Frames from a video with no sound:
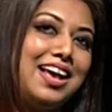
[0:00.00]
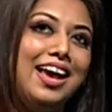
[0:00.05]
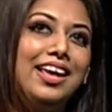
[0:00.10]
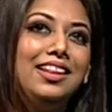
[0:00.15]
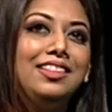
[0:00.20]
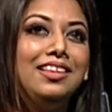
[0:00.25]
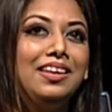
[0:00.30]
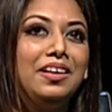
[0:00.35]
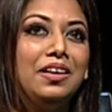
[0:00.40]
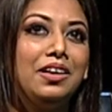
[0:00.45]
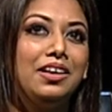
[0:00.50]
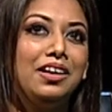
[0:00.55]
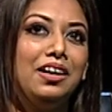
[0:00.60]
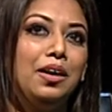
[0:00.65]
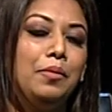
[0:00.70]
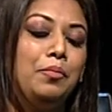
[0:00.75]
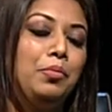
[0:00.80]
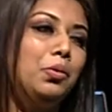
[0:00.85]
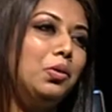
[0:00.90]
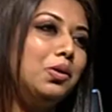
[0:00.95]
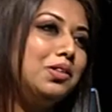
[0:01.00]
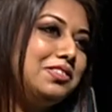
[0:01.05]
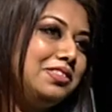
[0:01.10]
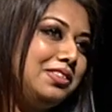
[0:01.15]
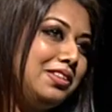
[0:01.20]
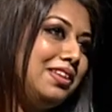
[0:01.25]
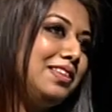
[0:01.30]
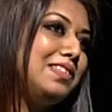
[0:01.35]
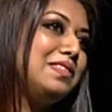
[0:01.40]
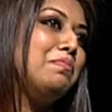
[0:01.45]
I think Port
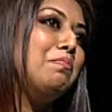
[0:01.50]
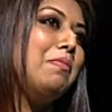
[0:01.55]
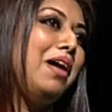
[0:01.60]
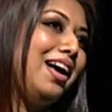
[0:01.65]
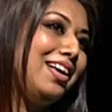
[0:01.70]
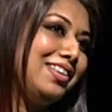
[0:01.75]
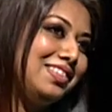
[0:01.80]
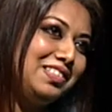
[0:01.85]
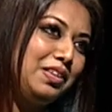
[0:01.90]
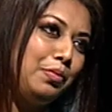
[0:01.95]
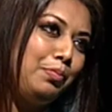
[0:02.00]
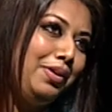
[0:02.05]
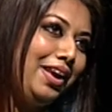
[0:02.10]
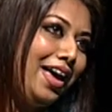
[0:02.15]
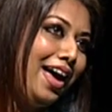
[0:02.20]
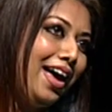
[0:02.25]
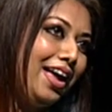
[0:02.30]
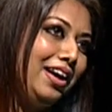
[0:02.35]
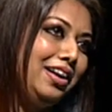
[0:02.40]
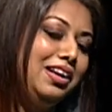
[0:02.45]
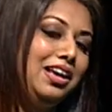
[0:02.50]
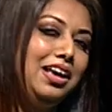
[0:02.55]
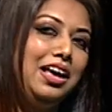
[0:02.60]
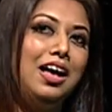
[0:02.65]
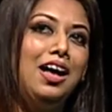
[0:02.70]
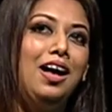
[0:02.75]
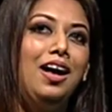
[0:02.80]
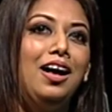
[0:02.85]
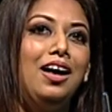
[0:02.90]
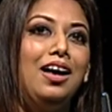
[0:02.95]
City's master plan,
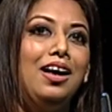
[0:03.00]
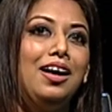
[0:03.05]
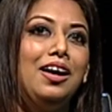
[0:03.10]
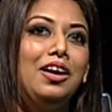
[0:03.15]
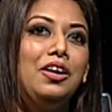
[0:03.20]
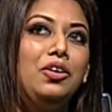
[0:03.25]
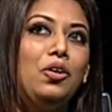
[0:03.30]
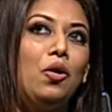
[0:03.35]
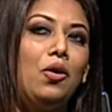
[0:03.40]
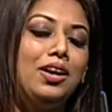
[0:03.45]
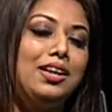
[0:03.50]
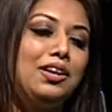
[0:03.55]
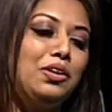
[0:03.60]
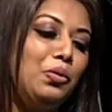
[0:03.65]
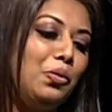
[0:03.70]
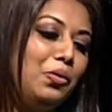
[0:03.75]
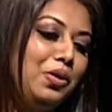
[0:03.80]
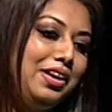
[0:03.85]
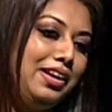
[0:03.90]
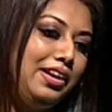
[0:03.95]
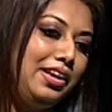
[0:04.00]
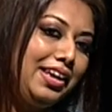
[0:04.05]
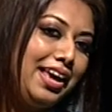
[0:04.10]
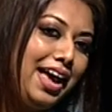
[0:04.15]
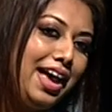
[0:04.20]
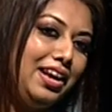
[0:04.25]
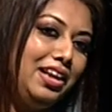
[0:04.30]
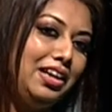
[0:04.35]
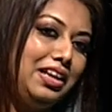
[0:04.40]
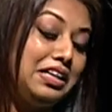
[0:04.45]
not only
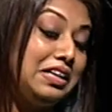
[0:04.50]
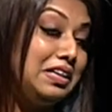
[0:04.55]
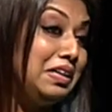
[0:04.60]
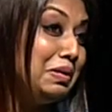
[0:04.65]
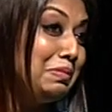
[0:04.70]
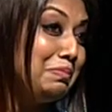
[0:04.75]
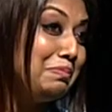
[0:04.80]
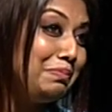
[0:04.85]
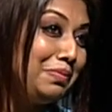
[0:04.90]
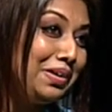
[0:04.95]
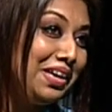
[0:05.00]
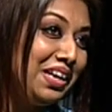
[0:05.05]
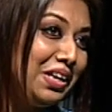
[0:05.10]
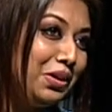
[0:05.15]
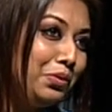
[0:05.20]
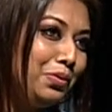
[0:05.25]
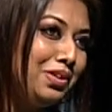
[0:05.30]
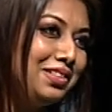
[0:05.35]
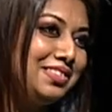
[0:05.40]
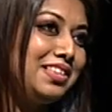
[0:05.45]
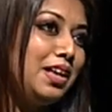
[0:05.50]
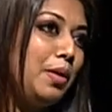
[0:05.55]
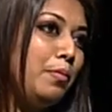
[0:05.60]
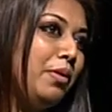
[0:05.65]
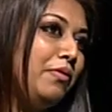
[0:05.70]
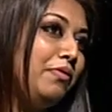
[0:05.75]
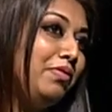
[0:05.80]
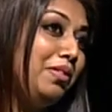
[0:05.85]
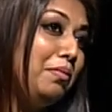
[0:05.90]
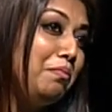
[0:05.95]
can it compete with some
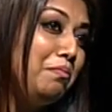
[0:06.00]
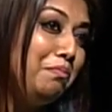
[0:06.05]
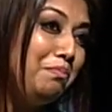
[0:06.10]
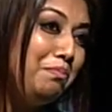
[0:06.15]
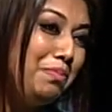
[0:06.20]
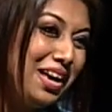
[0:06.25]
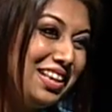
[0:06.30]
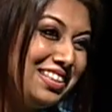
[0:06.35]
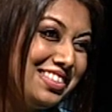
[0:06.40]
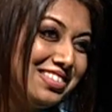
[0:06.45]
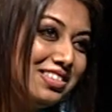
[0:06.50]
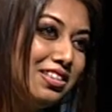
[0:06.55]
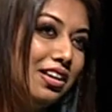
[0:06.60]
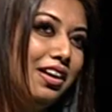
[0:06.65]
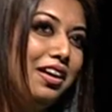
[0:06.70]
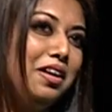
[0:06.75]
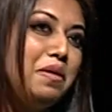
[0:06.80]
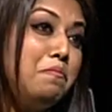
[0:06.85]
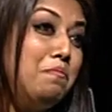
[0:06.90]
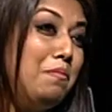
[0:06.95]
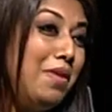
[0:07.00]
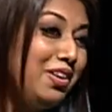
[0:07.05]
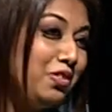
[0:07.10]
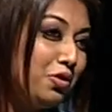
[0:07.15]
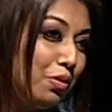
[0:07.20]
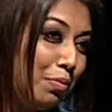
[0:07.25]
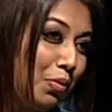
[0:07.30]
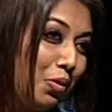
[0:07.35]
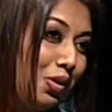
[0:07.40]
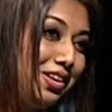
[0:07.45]
of the best
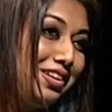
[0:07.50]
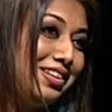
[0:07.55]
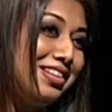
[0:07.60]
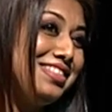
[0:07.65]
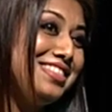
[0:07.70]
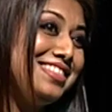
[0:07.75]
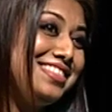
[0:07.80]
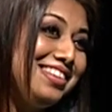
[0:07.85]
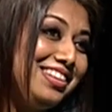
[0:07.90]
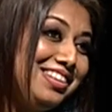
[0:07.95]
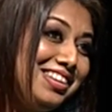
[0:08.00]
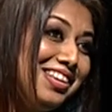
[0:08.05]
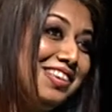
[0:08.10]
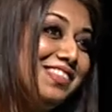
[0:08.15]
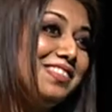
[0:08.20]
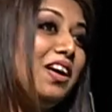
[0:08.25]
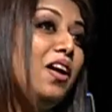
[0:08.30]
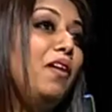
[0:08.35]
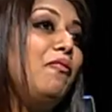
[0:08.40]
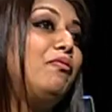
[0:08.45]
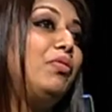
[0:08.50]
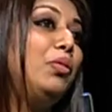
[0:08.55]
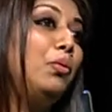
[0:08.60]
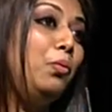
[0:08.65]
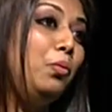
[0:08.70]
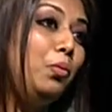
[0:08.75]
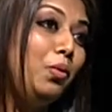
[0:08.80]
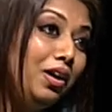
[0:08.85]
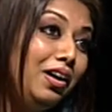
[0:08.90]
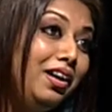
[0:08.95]
metropolitan cities of the
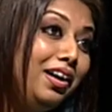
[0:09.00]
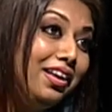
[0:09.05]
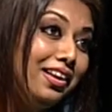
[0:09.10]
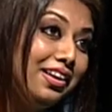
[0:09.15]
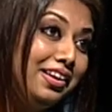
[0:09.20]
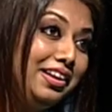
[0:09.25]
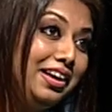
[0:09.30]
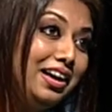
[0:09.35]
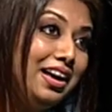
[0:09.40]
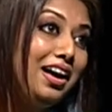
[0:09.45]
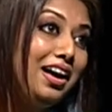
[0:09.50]
world,